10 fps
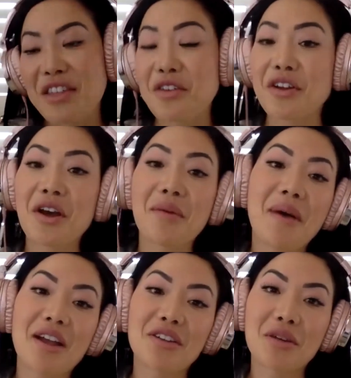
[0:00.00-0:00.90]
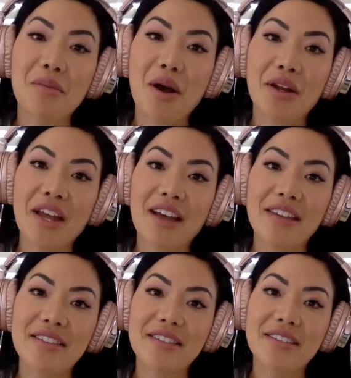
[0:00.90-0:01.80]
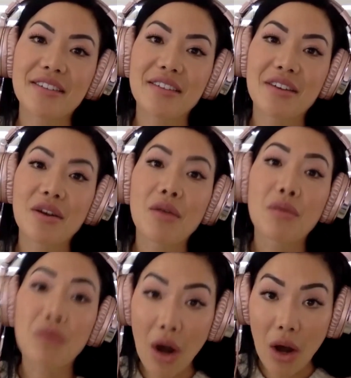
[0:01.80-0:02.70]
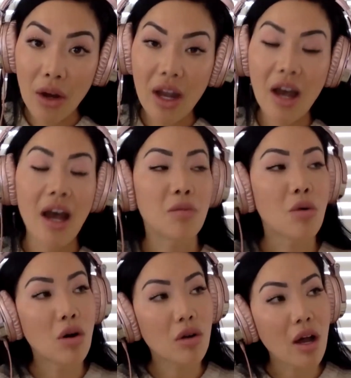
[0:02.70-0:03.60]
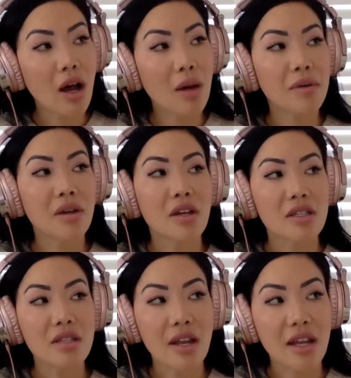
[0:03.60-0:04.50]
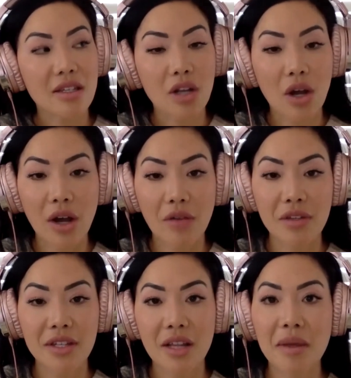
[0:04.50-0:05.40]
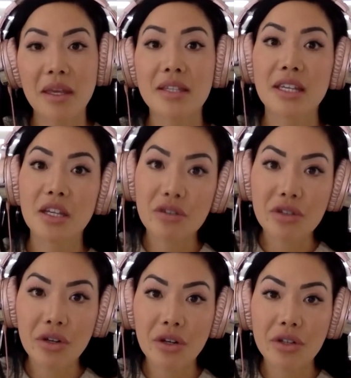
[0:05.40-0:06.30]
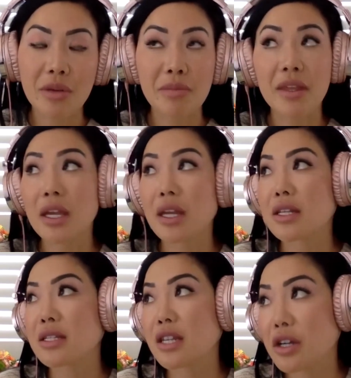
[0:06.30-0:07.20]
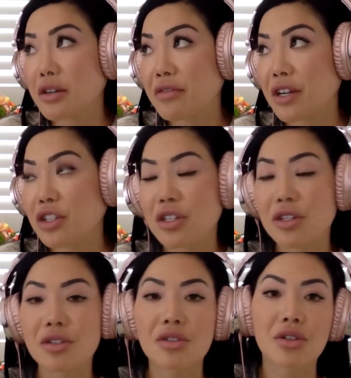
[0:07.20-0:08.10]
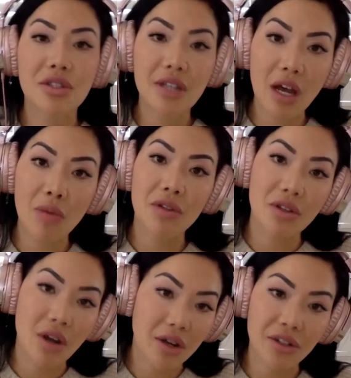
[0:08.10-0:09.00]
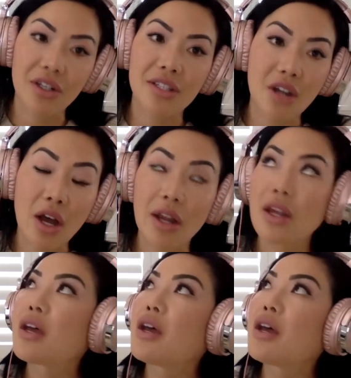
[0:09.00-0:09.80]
then you're going to come back and do your podcast. Wrong. I woke up. Son has a cough. He's telling me his ears hurt, so I'm thinking it's an ear infection. Turns out, went to the doctor. It's not.